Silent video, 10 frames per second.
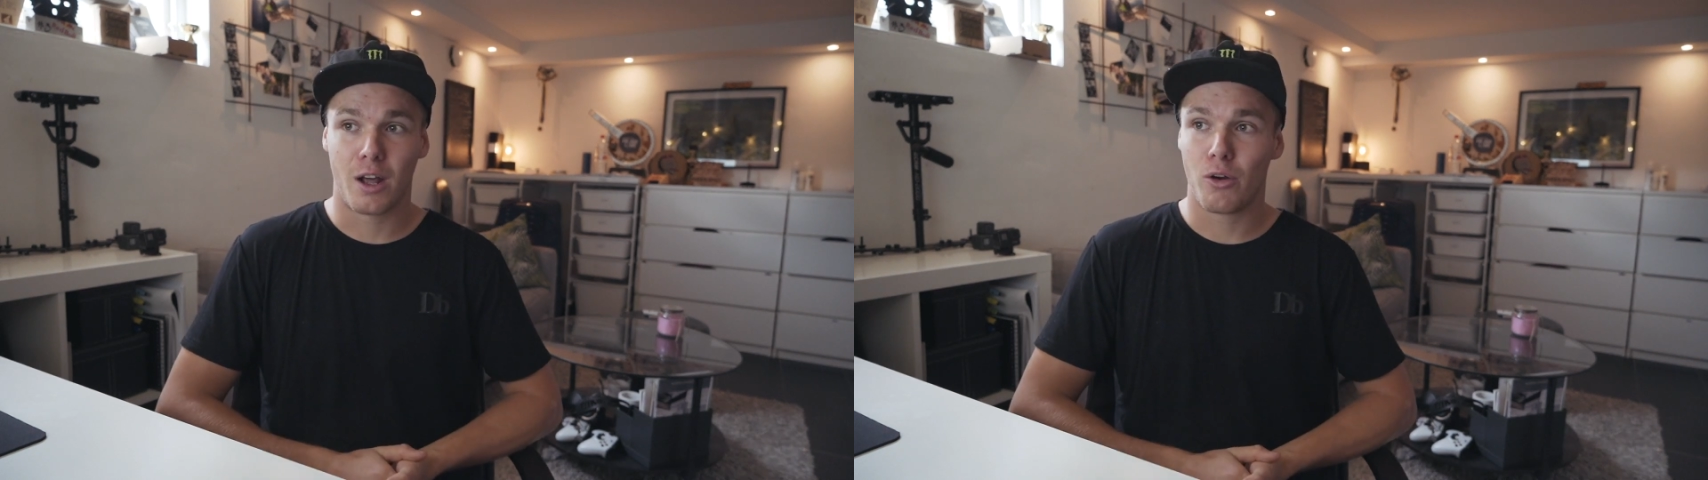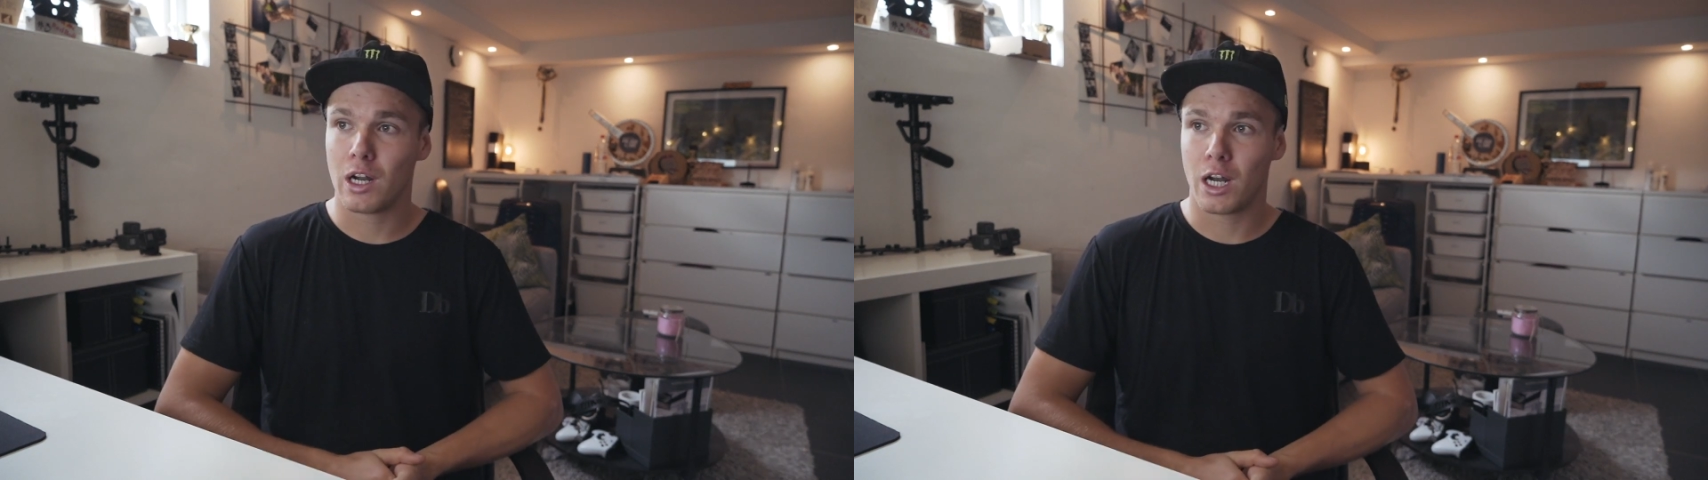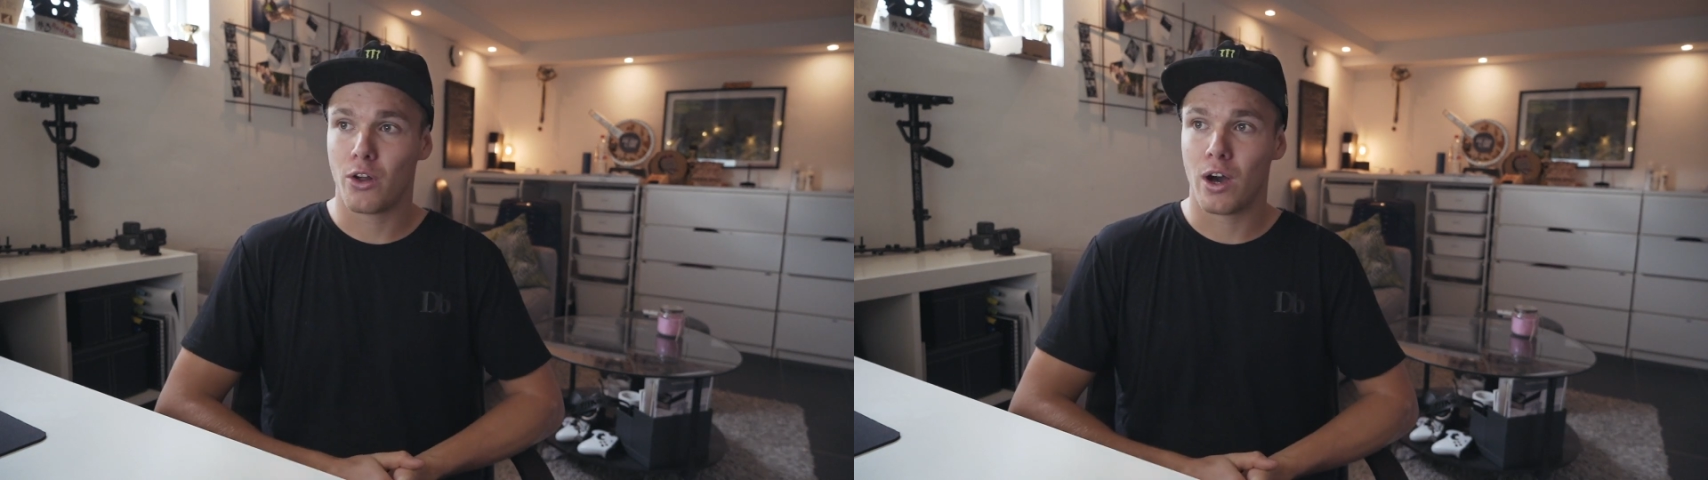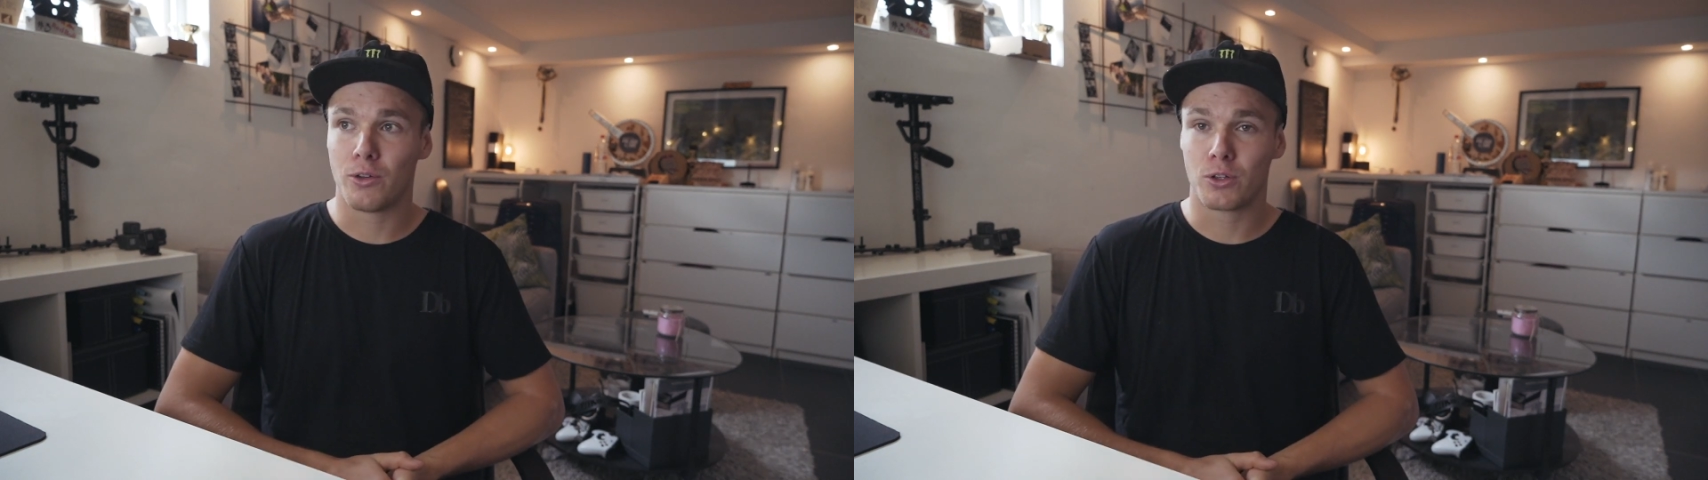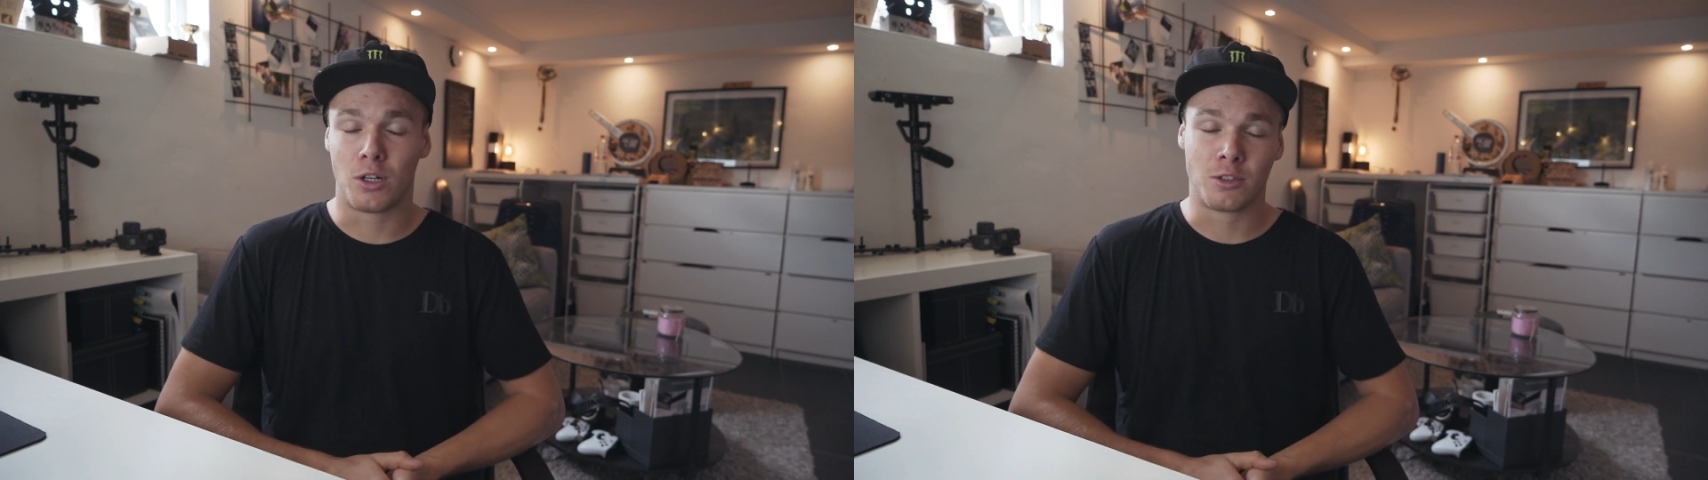don't really know how
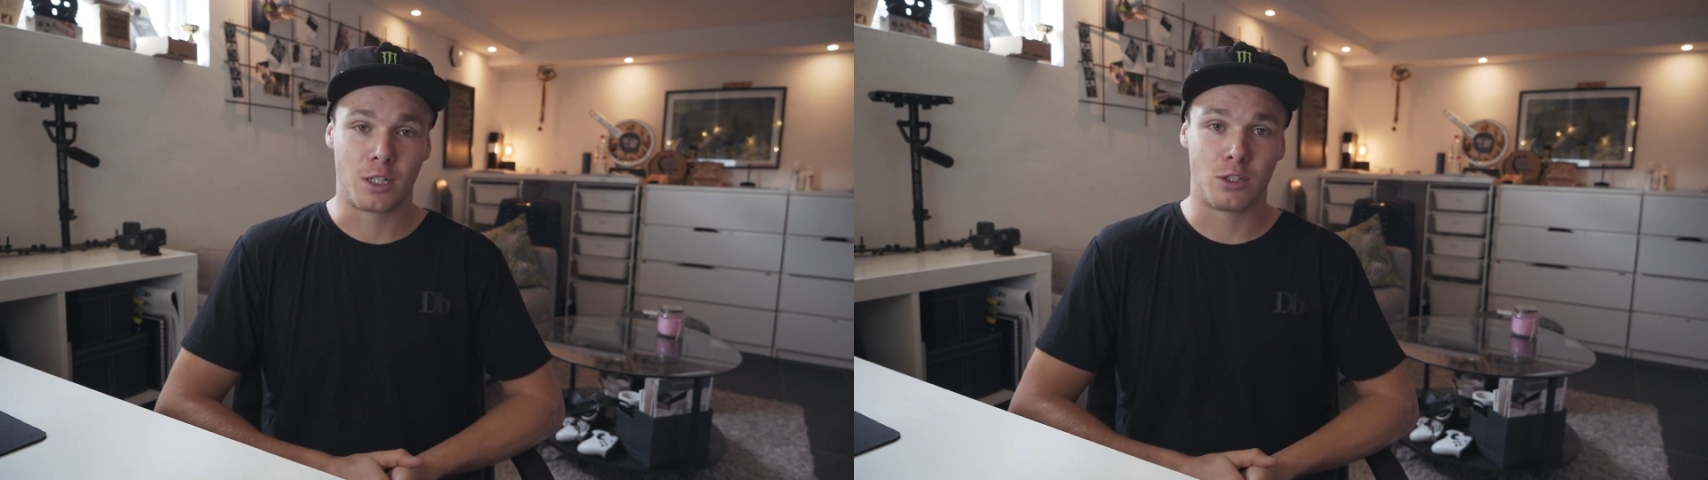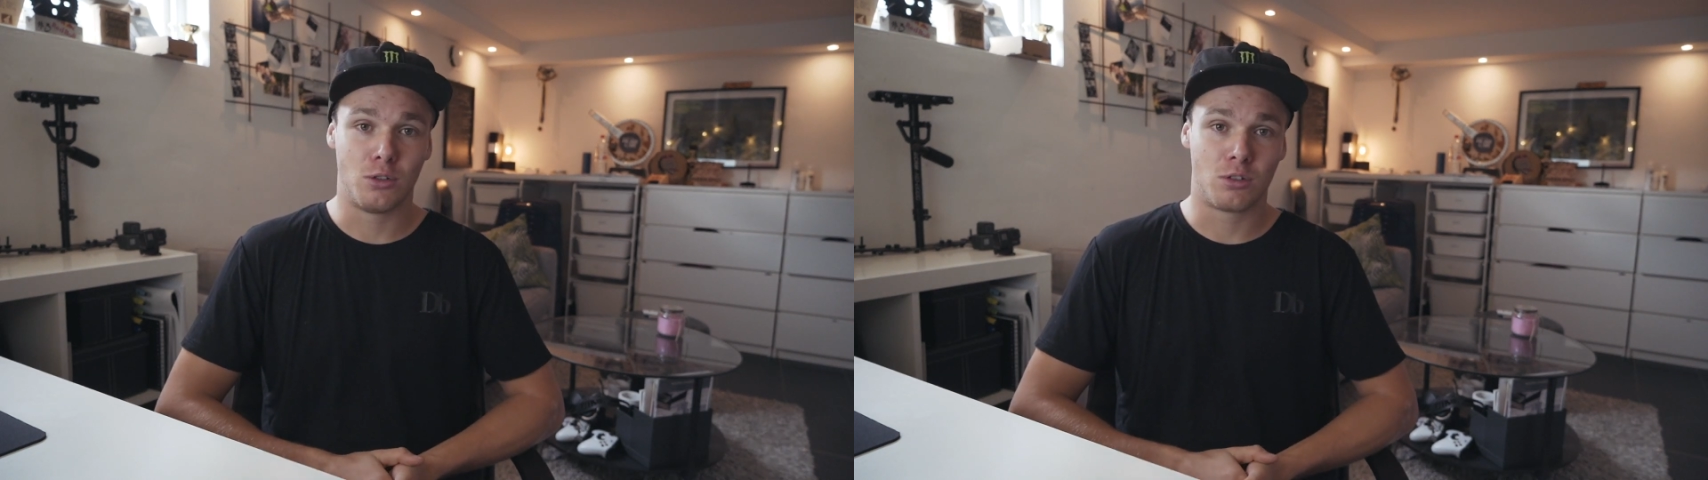to contact you,